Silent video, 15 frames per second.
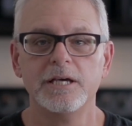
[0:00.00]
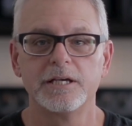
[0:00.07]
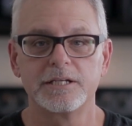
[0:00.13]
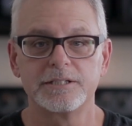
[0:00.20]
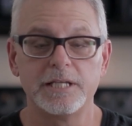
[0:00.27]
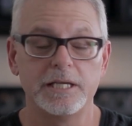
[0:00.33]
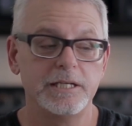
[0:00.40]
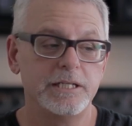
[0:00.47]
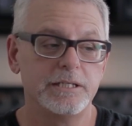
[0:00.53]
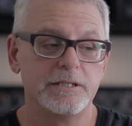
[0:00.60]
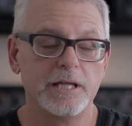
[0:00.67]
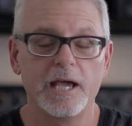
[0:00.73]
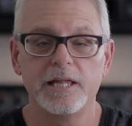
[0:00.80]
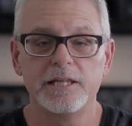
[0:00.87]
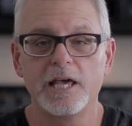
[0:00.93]
because they need
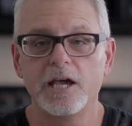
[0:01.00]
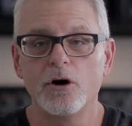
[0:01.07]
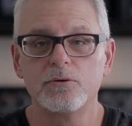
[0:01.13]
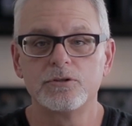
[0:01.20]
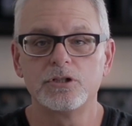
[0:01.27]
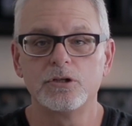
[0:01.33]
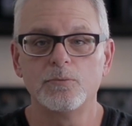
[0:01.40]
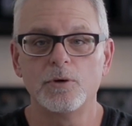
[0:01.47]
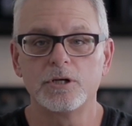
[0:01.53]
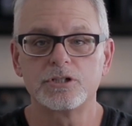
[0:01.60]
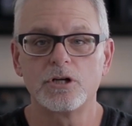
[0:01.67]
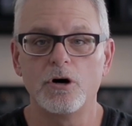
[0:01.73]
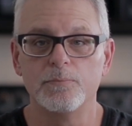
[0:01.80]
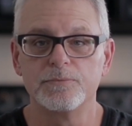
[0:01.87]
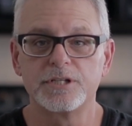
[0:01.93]
they, they own too
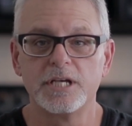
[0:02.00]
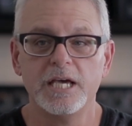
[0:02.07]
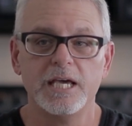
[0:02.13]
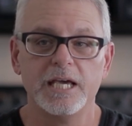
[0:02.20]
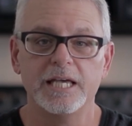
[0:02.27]
much homes.